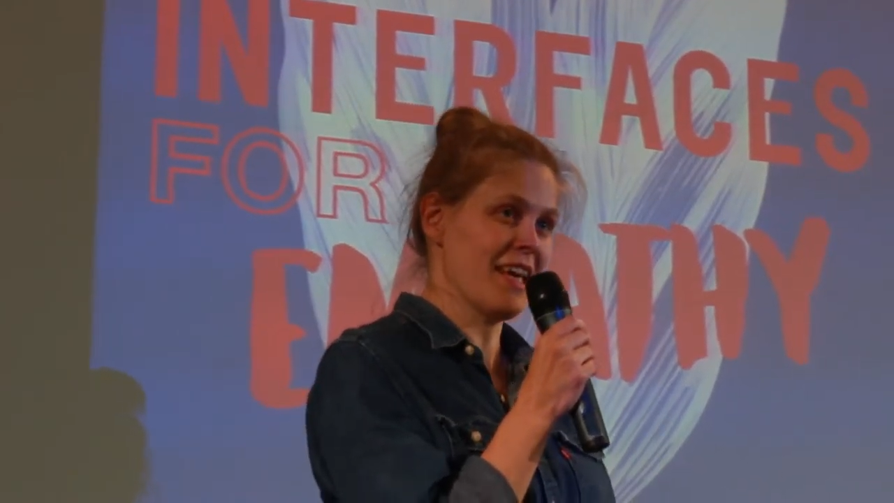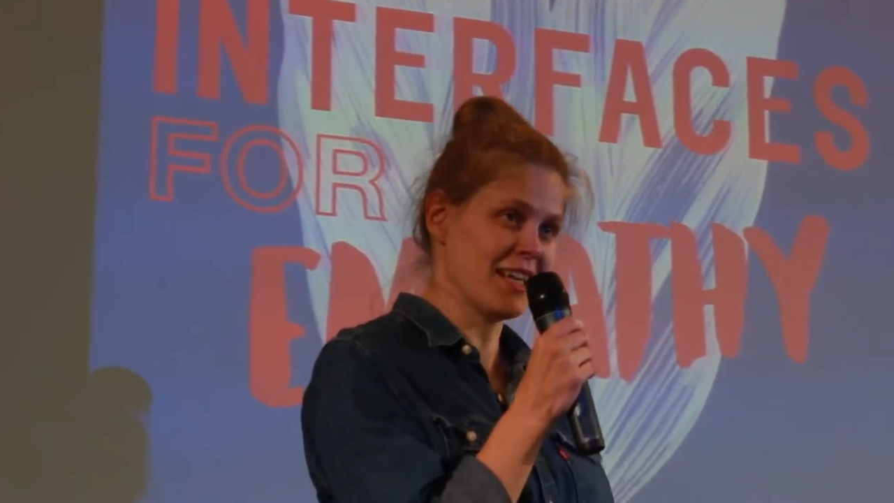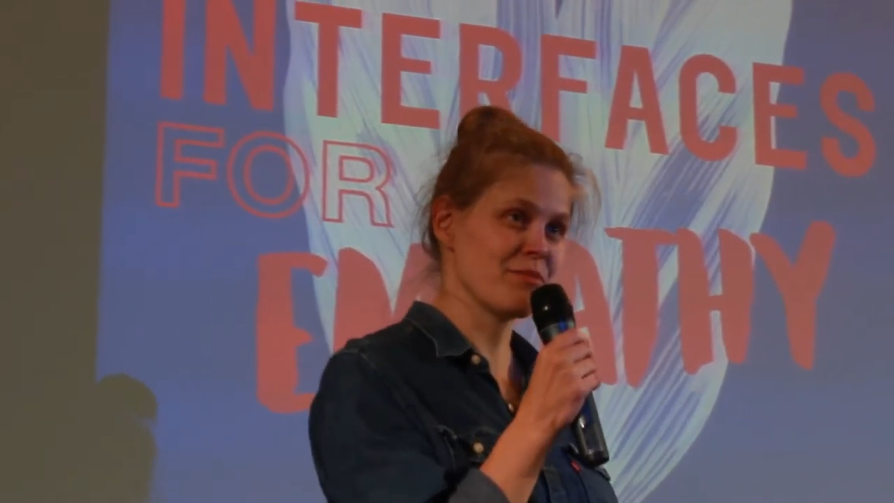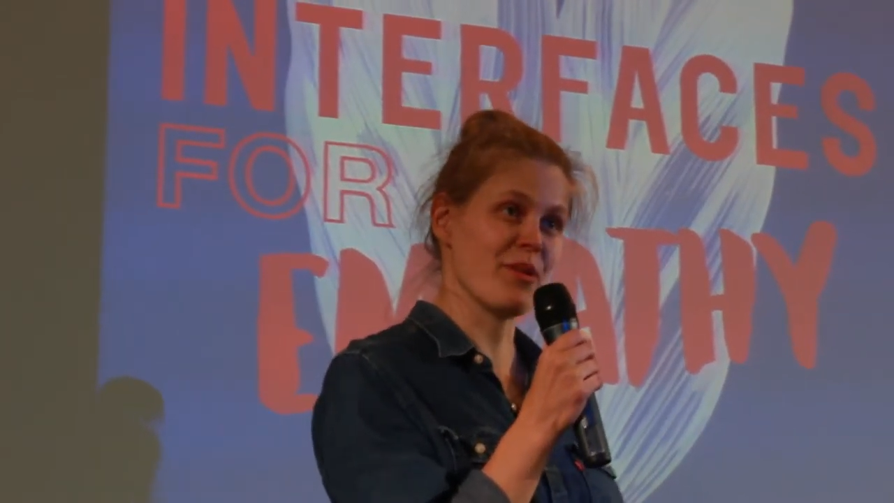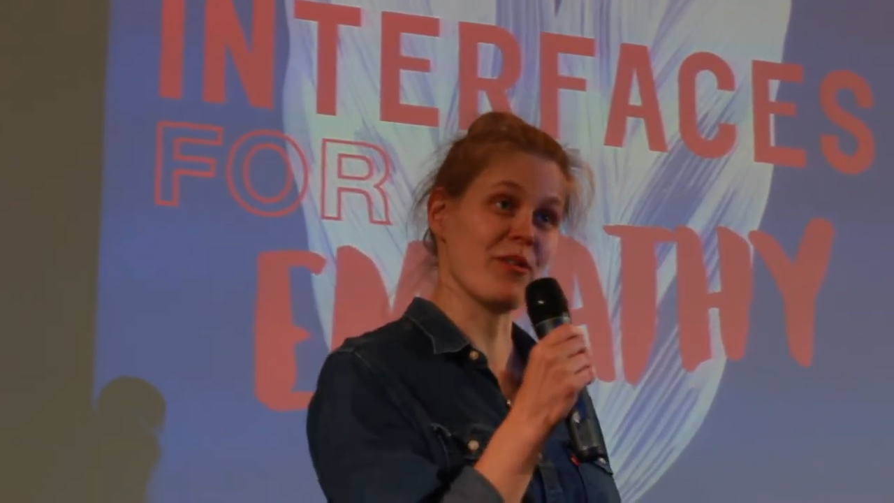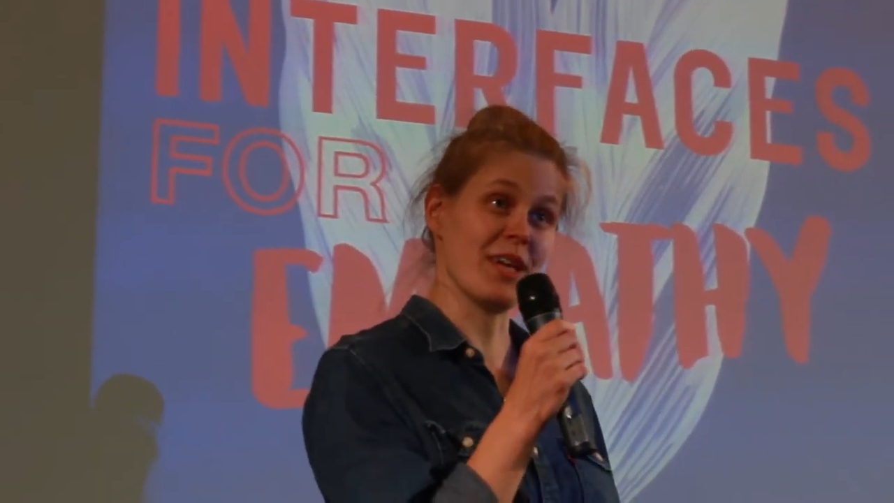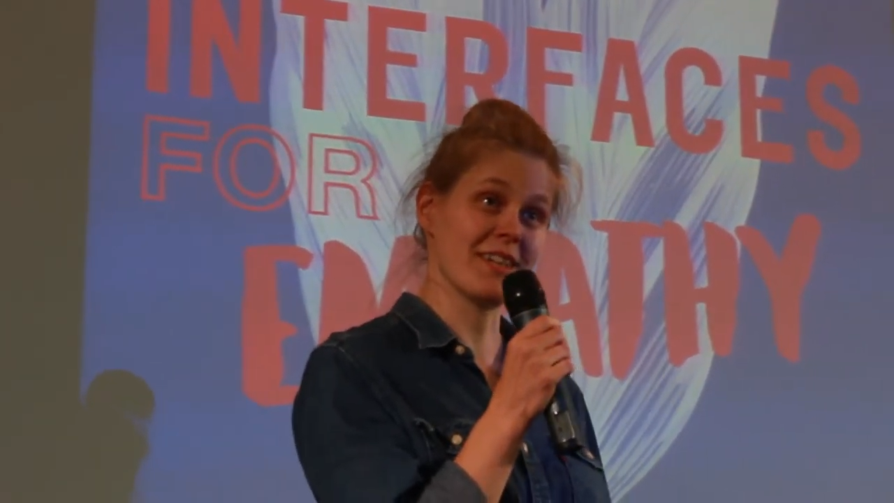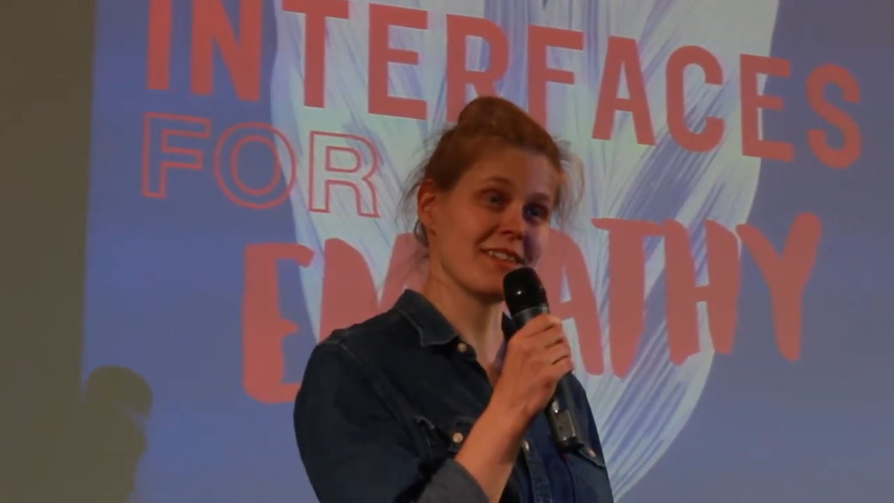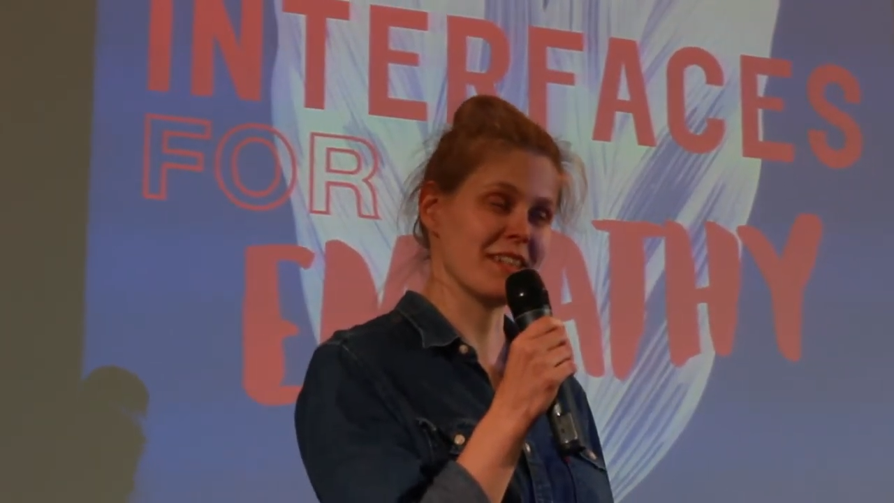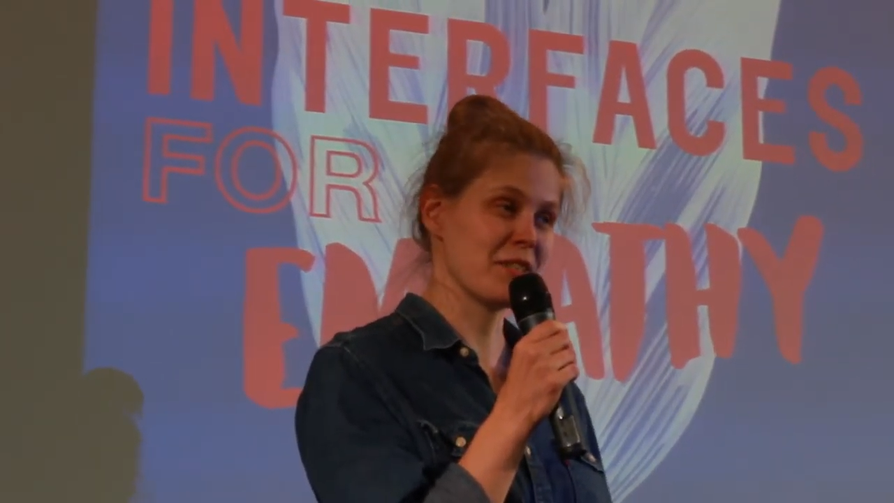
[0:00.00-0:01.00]

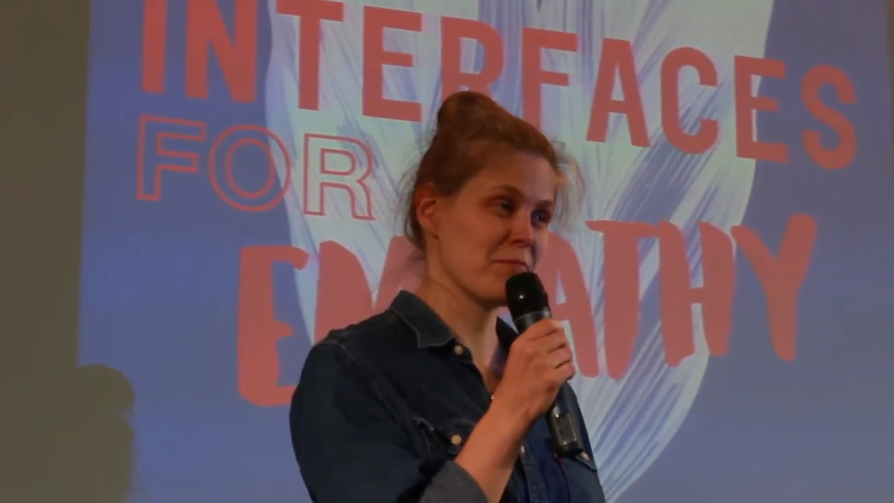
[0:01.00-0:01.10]
experience it